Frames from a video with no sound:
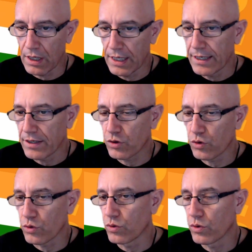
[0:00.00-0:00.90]

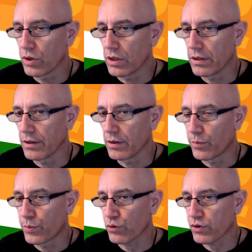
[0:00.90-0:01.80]
to
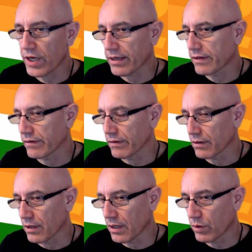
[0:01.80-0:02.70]
protect
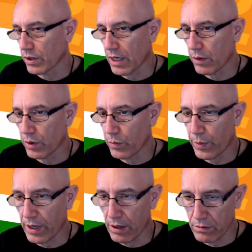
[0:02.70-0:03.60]
our
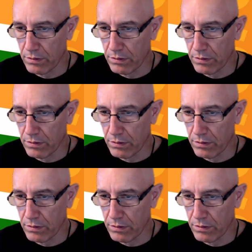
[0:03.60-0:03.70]
pawn,